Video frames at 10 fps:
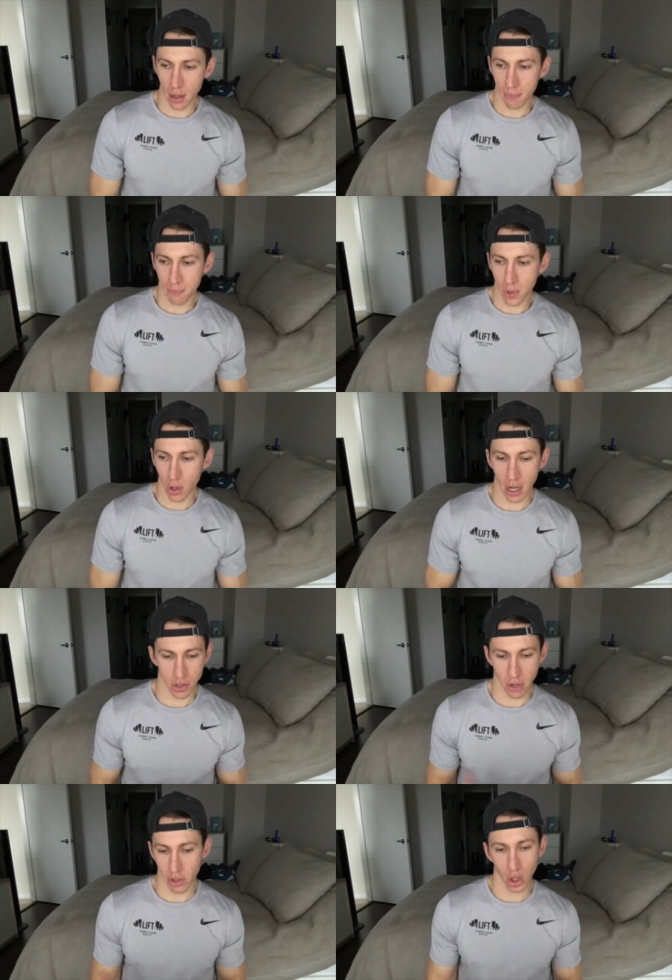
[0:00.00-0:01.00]
you don't
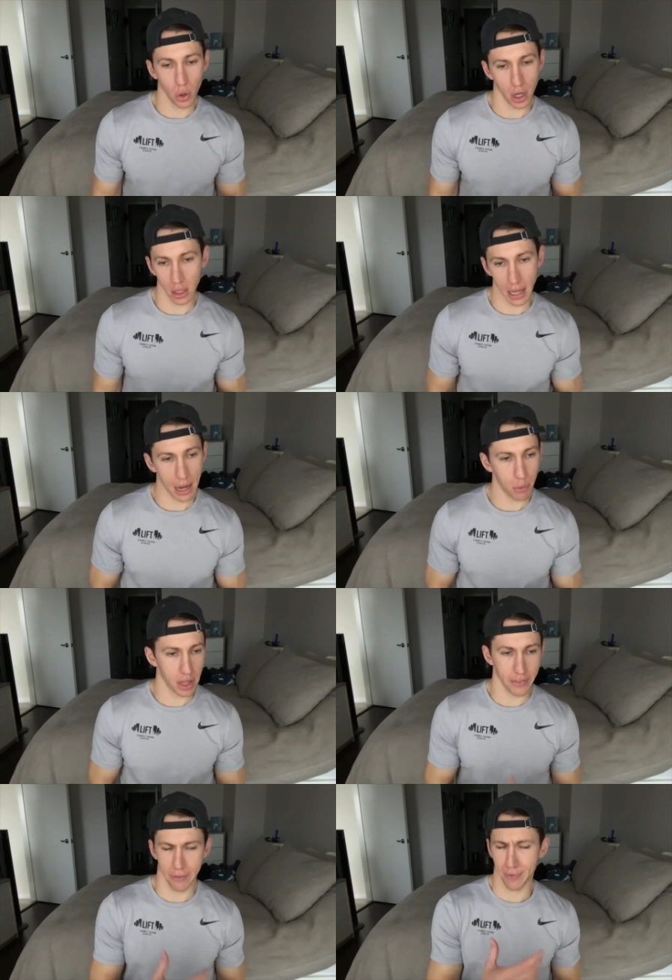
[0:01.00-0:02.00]
necessarily have to load it a lot, whether
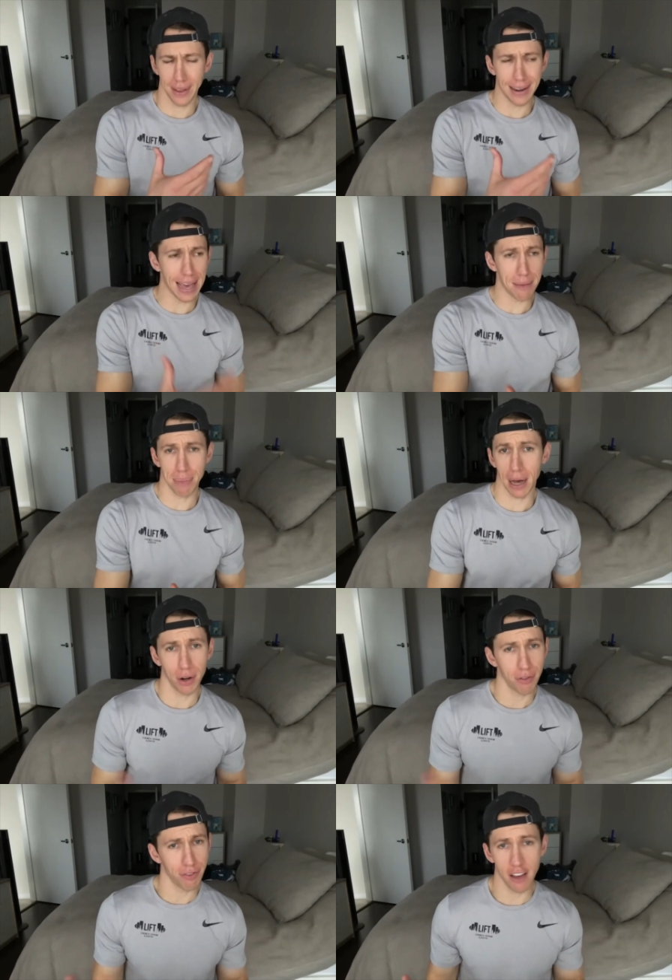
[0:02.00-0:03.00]
you have an 8
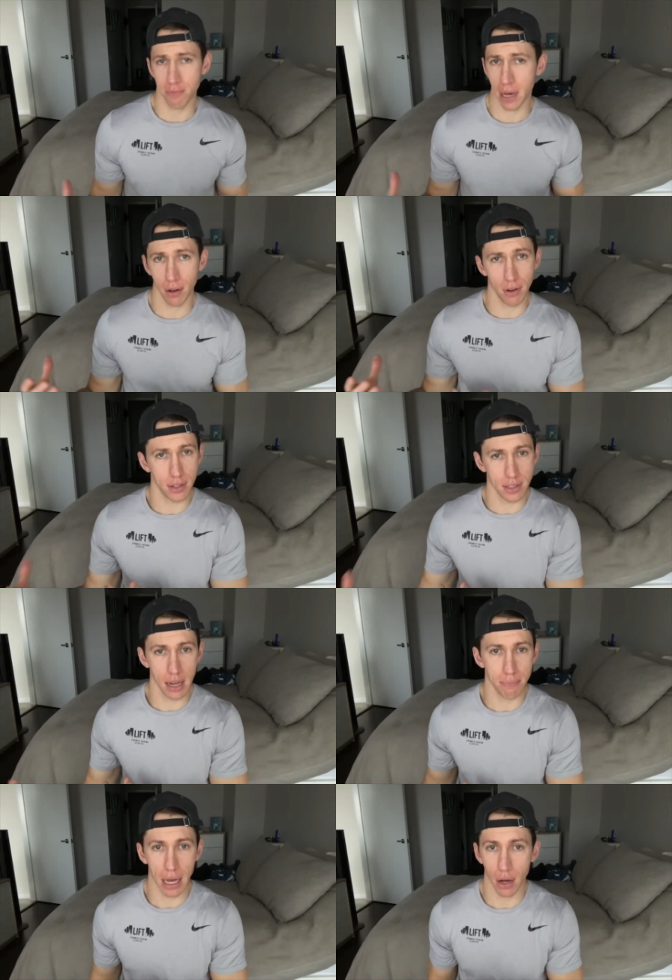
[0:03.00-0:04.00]
pound, a 5 pound, a
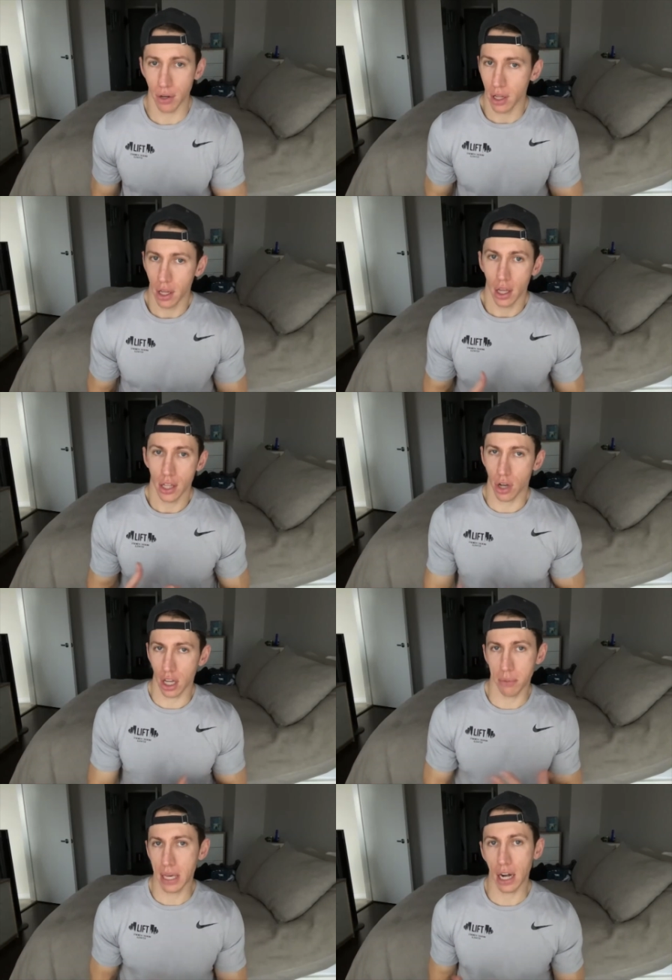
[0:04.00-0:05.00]
10 pound, it's all
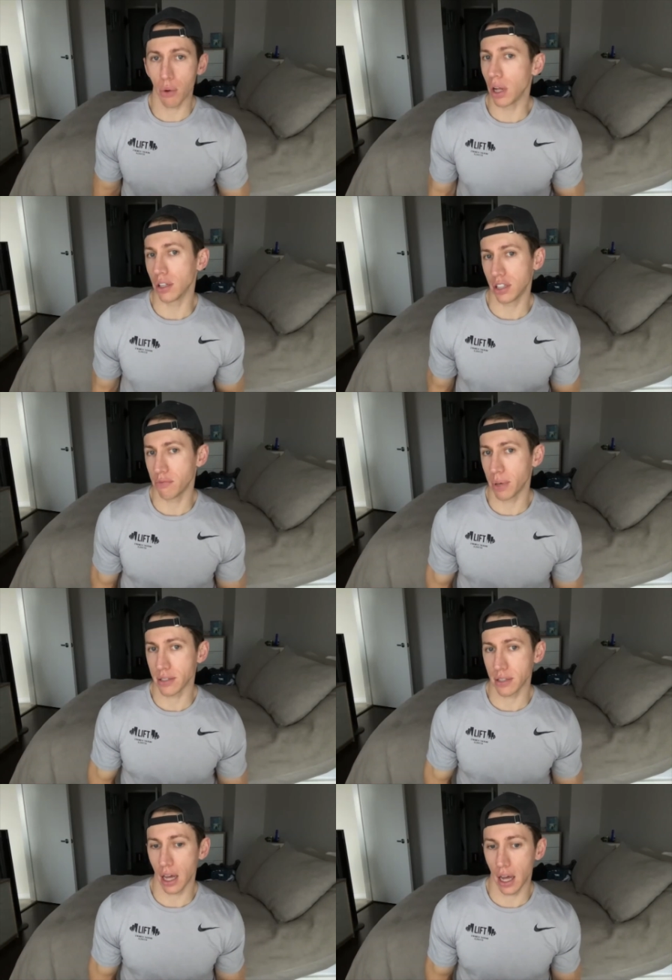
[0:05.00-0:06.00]
going to be kind of relative
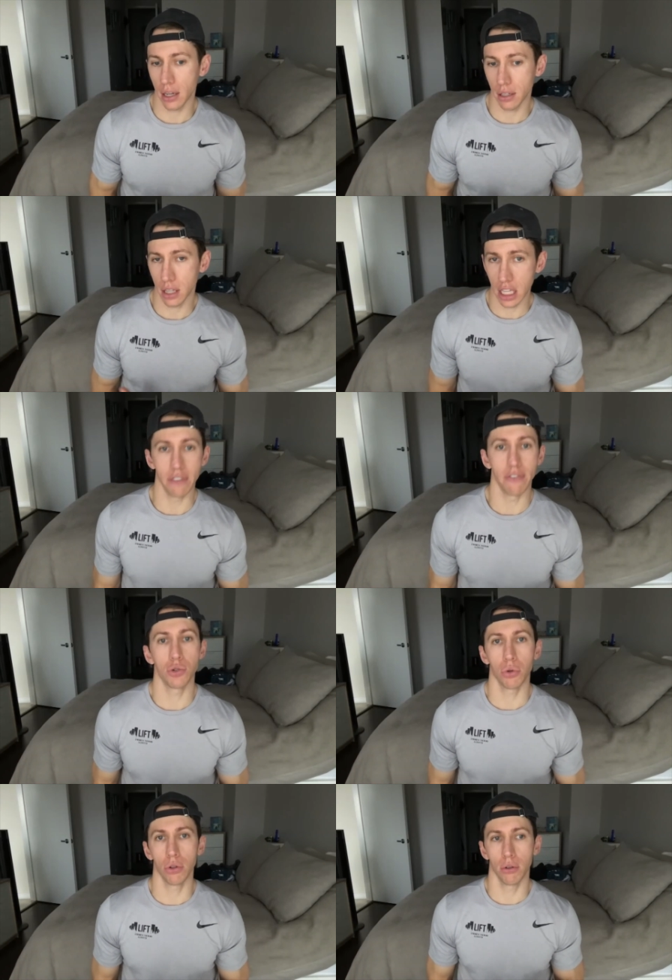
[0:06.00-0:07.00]
based on the
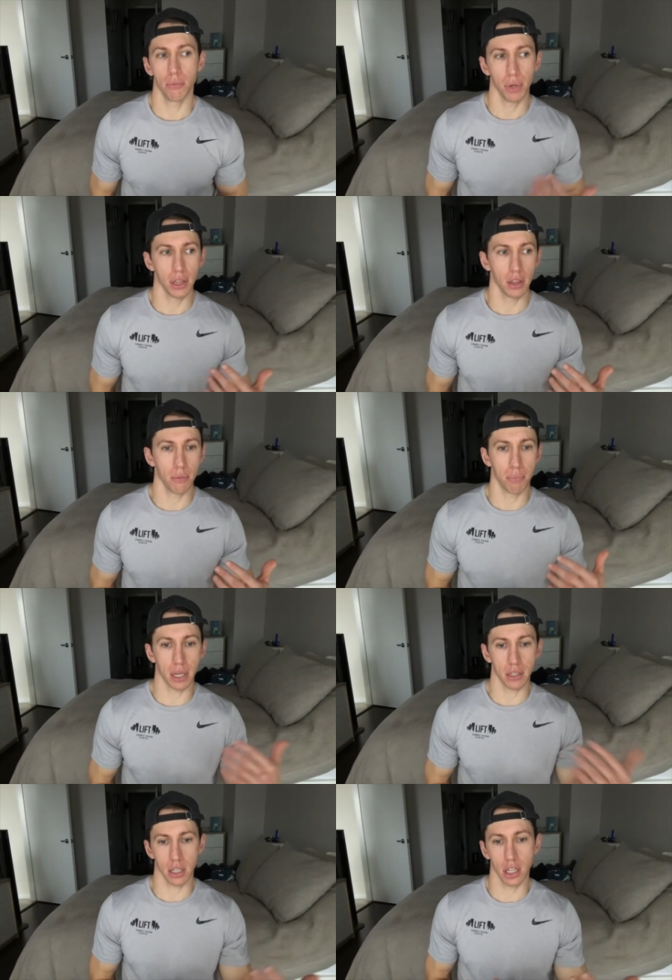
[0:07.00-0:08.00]
individual. But the
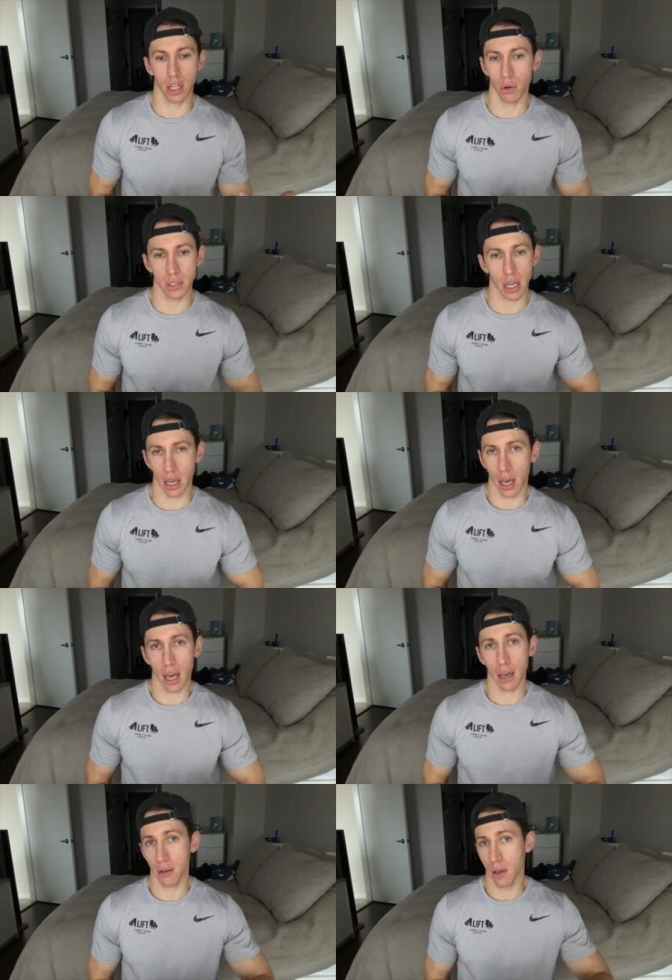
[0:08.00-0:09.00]
biggest thing to know is
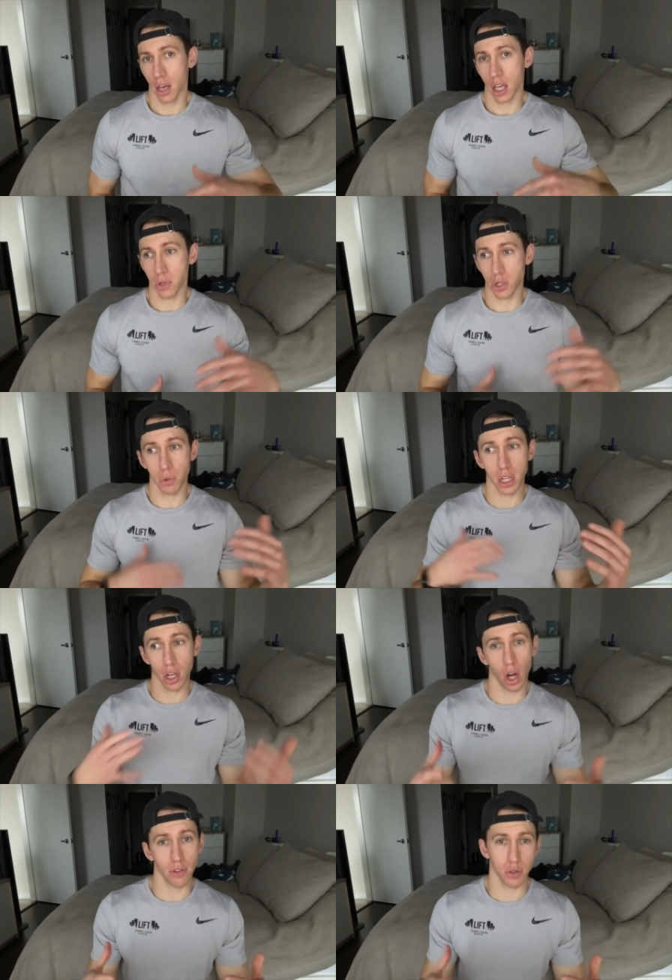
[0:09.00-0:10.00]
hey, especially within a
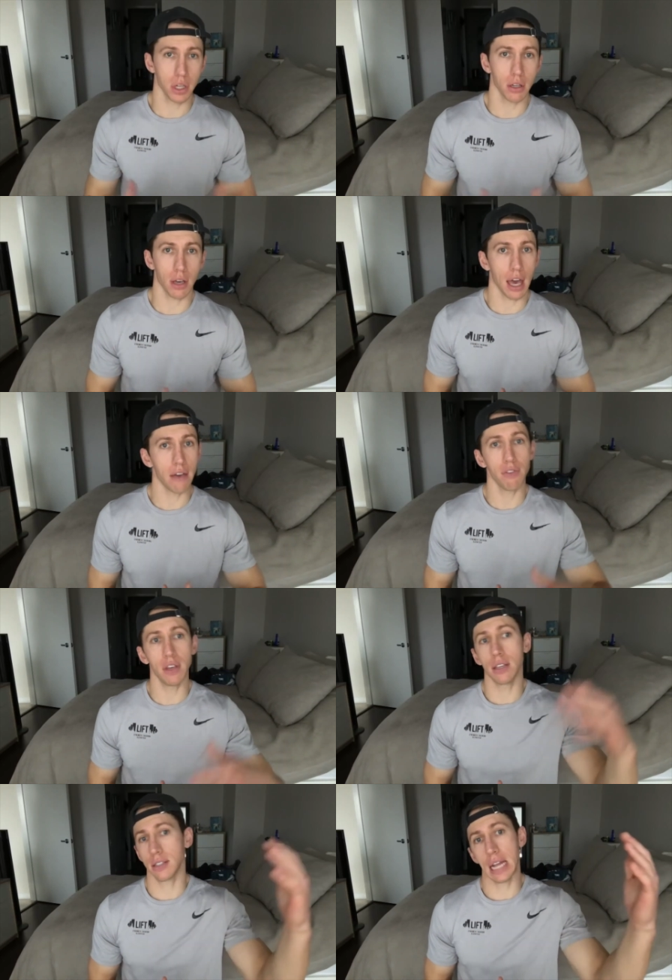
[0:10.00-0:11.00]
golf swing,
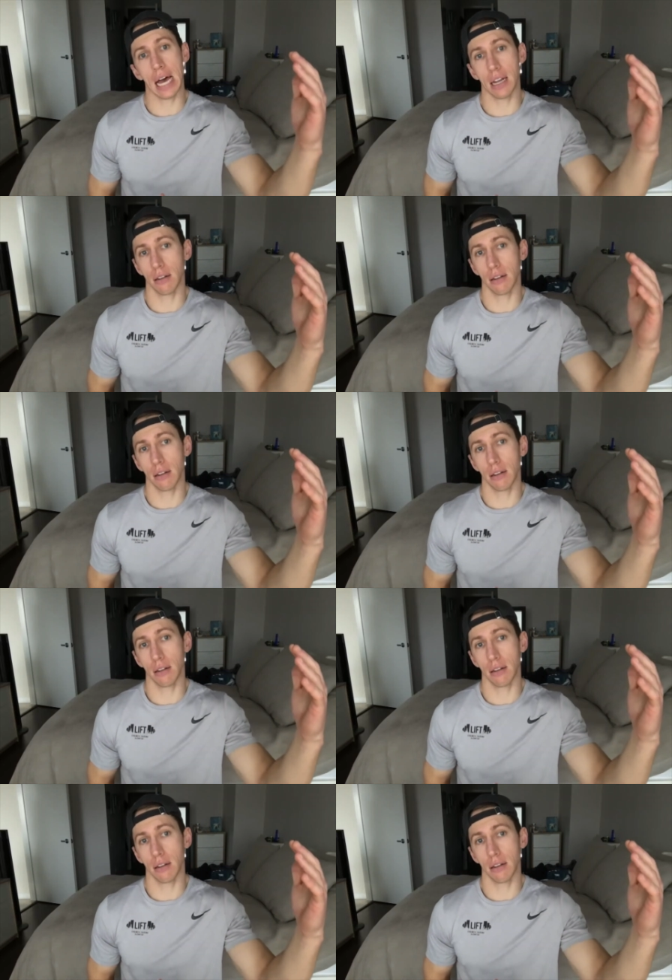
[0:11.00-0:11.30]
heavy is not